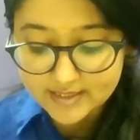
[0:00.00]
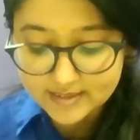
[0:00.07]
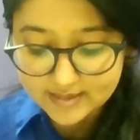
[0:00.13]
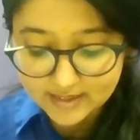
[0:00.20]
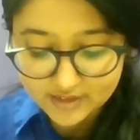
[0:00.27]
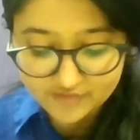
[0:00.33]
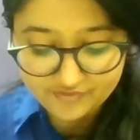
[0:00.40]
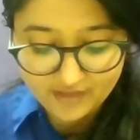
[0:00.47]

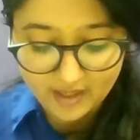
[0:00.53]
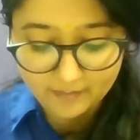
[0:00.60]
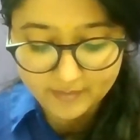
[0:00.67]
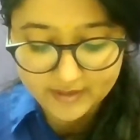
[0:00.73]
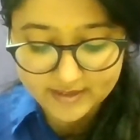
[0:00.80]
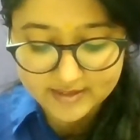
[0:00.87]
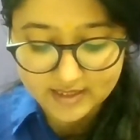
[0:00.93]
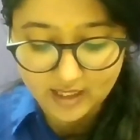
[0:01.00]
Such
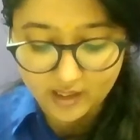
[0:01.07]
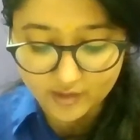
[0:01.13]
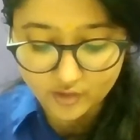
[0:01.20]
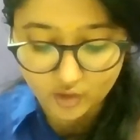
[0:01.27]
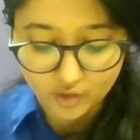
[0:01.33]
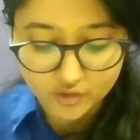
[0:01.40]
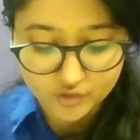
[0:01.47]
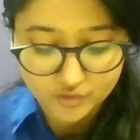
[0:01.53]
families are
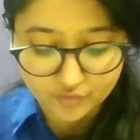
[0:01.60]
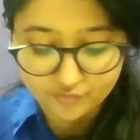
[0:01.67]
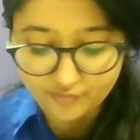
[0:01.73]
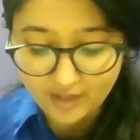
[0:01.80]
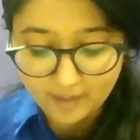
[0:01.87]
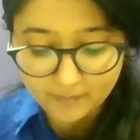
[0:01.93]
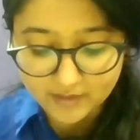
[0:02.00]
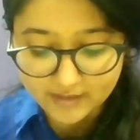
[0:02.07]
not true
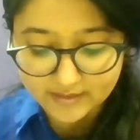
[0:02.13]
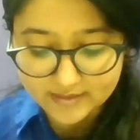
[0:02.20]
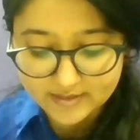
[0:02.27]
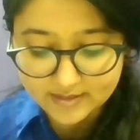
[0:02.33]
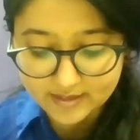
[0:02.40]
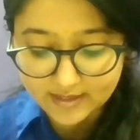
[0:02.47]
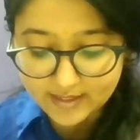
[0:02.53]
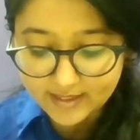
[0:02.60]
families.
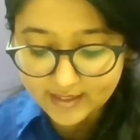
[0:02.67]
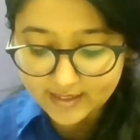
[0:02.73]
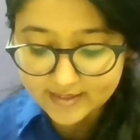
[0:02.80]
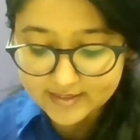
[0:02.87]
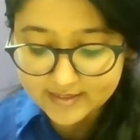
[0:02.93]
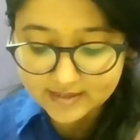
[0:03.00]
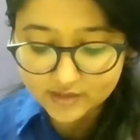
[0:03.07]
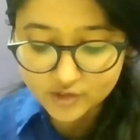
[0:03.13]

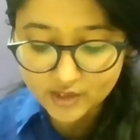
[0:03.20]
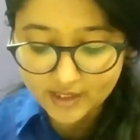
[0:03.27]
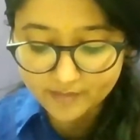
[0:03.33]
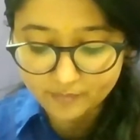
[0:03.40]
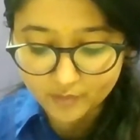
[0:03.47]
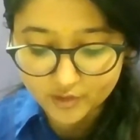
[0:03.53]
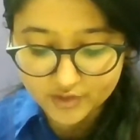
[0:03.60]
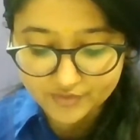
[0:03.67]
In such an
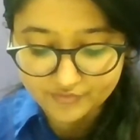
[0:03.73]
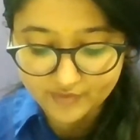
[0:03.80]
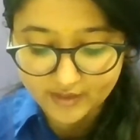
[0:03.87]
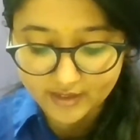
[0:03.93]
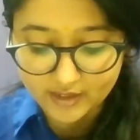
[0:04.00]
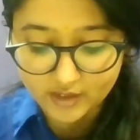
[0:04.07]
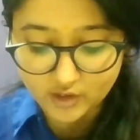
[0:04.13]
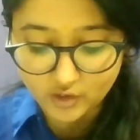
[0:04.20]

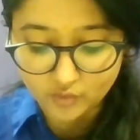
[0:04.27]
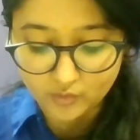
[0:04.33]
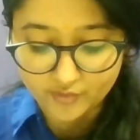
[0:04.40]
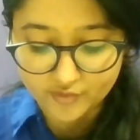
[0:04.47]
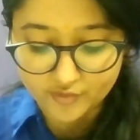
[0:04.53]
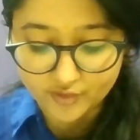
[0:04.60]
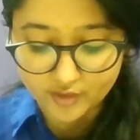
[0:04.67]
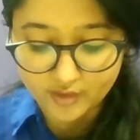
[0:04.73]
atmosphere, you
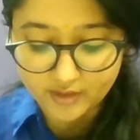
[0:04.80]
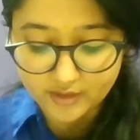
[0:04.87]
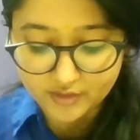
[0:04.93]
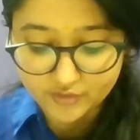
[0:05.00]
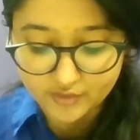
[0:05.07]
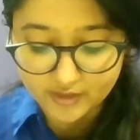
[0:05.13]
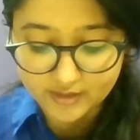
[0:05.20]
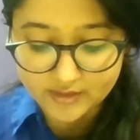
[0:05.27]
are really
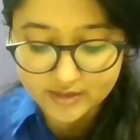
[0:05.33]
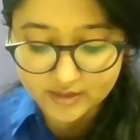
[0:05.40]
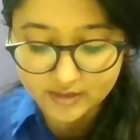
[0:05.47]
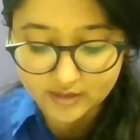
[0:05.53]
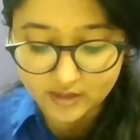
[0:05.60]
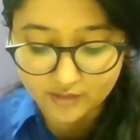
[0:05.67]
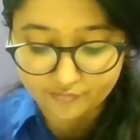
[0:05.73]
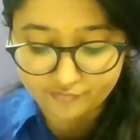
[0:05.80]

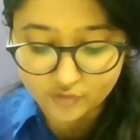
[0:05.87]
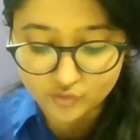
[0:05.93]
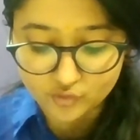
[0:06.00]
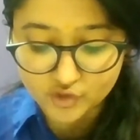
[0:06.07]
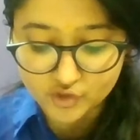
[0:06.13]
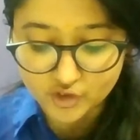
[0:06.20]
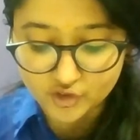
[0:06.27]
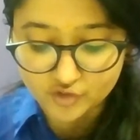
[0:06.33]
creating a
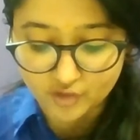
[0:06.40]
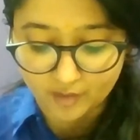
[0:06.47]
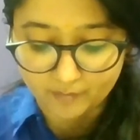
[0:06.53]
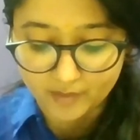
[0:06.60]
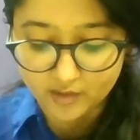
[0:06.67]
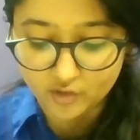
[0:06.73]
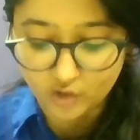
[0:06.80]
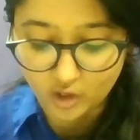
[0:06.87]
future
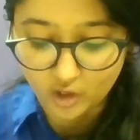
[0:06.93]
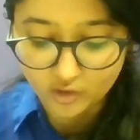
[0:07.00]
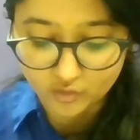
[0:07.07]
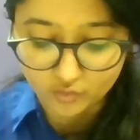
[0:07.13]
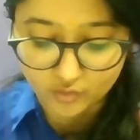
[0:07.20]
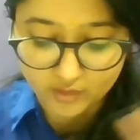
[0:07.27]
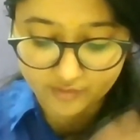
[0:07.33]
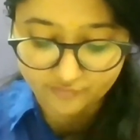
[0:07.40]
trouble not
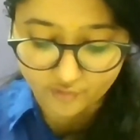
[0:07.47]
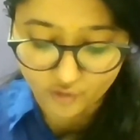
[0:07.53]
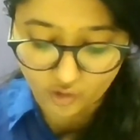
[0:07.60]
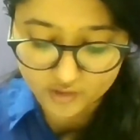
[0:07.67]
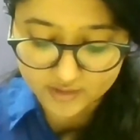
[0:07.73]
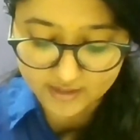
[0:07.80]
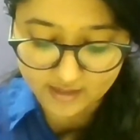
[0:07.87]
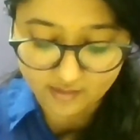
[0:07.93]
only for
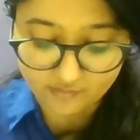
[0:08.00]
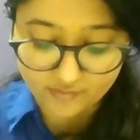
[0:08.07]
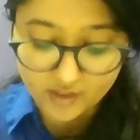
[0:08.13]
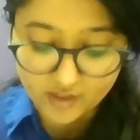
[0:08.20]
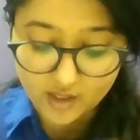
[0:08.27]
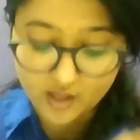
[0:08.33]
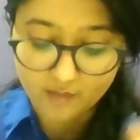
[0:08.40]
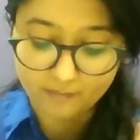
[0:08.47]
yourself,
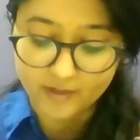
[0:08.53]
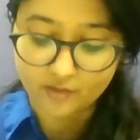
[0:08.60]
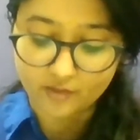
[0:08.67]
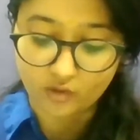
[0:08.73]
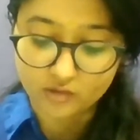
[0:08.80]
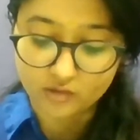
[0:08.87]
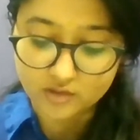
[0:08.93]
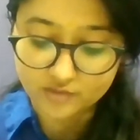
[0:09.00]
but
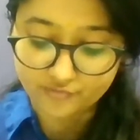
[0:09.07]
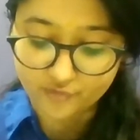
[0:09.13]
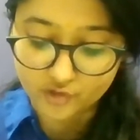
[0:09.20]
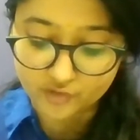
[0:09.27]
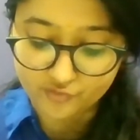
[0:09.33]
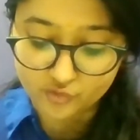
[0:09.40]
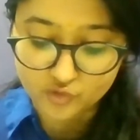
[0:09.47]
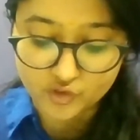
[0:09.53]
also for
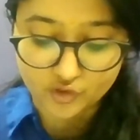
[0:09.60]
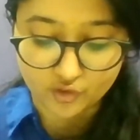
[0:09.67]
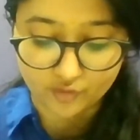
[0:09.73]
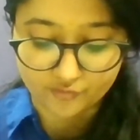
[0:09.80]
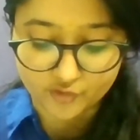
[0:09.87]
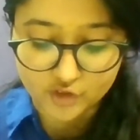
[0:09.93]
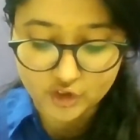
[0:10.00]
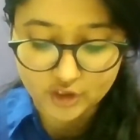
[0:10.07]
the future
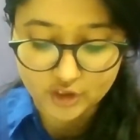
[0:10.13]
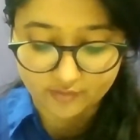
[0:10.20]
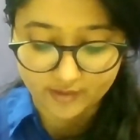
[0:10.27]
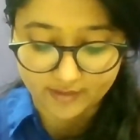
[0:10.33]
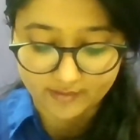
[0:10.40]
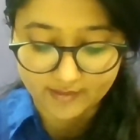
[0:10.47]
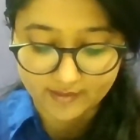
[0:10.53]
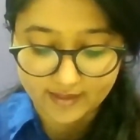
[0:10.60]
of your
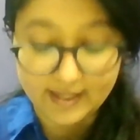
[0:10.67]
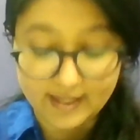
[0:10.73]
children